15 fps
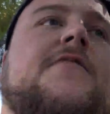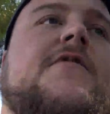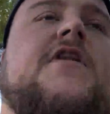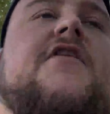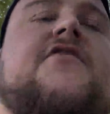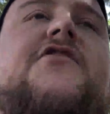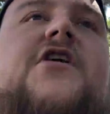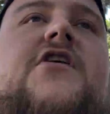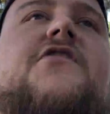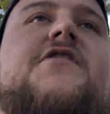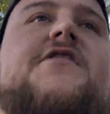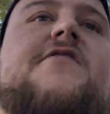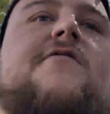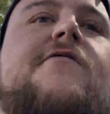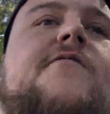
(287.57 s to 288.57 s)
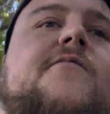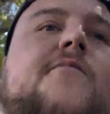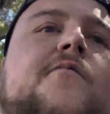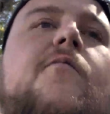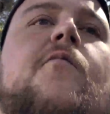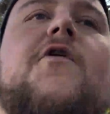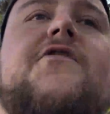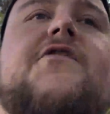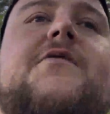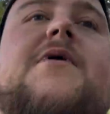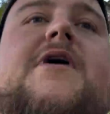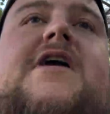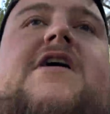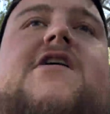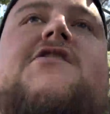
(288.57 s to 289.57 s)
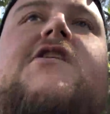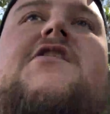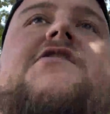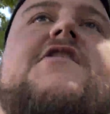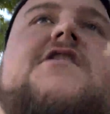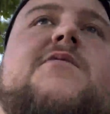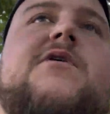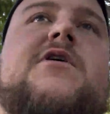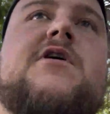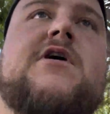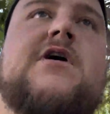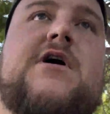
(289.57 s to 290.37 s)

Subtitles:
loves Chelsea and wants to make it at Chelsea, but